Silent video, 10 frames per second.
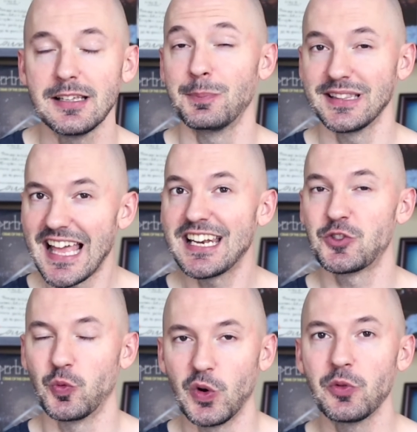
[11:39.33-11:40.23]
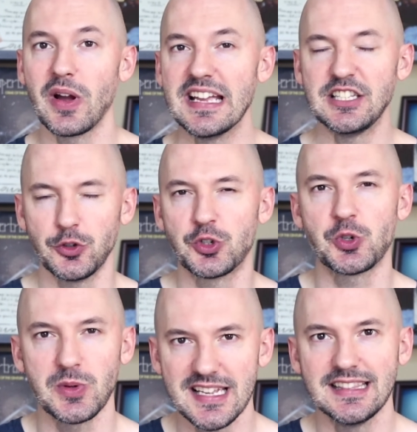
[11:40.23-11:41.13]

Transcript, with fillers: but that is one way to create